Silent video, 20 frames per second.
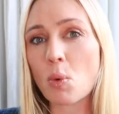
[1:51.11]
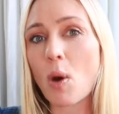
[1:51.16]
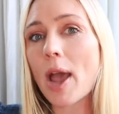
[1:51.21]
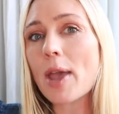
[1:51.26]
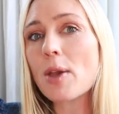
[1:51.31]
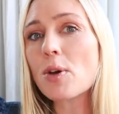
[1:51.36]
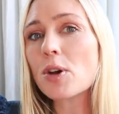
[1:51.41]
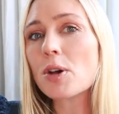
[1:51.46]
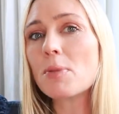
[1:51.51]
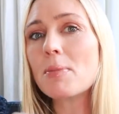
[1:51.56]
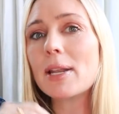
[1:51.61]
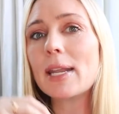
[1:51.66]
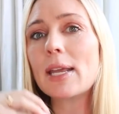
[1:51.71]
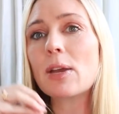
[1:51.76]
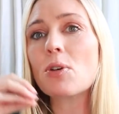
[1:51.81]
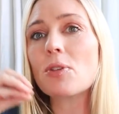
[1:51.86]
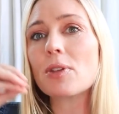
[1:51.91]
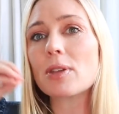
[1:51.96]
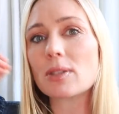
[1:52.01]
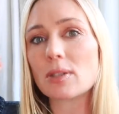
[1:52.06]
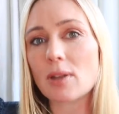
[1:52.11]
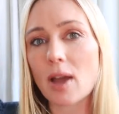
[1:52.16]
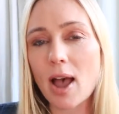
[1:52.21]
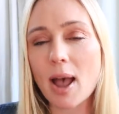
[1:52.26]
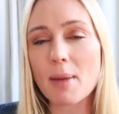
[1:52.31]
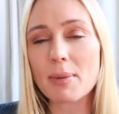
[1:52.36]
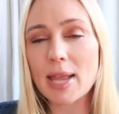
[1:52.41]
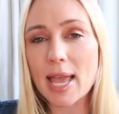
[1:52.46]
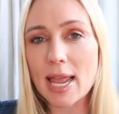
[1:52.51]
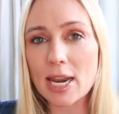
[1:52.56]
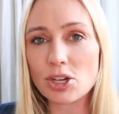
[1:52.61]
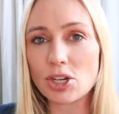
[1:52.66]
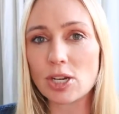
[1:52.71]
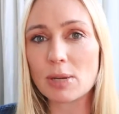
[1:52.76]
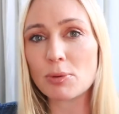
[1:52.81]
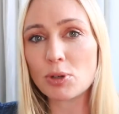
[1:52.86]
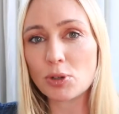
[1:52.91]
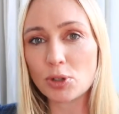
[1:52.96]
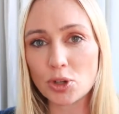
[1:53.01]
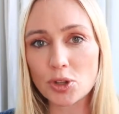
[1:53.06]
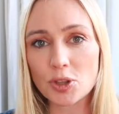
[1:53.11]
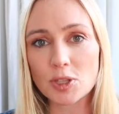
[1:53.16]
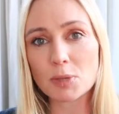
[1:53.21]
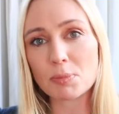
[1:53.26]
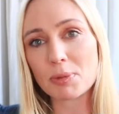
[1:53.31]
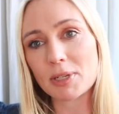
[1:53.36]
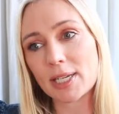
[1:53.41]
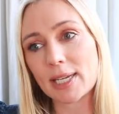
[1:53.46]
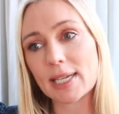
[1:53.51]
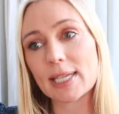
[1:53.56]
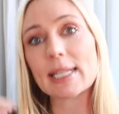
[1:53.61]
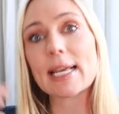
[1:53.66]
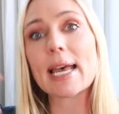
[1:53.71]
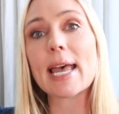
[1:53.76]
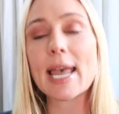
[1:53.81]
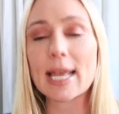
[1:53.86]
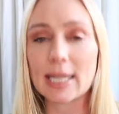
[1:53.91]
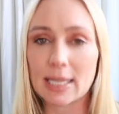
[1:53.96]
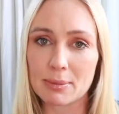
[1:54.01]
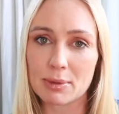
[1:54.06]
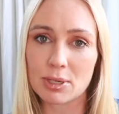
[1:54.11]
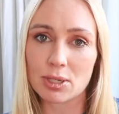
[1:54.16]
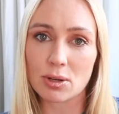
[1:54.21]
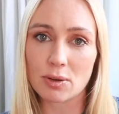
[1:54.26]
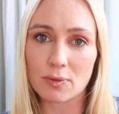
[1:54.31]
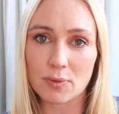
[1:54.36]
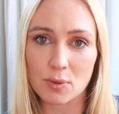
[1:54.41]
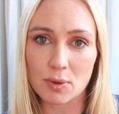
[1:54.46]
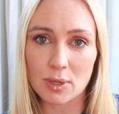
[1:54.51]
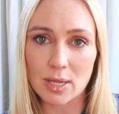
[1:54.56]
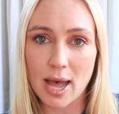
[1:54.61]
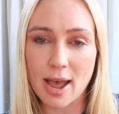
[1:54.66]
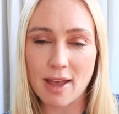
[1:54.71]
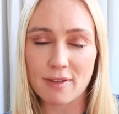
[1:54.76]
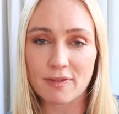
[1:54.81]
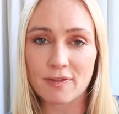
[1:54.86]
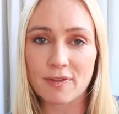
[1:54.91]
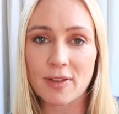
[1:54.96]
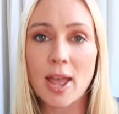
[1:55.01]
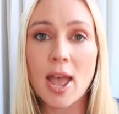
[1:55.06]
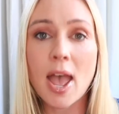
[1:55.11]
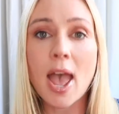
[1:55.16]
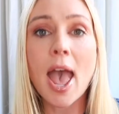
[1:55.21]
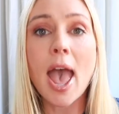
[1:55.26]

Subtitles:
why you're committing all this time and energy to this particular element of your life.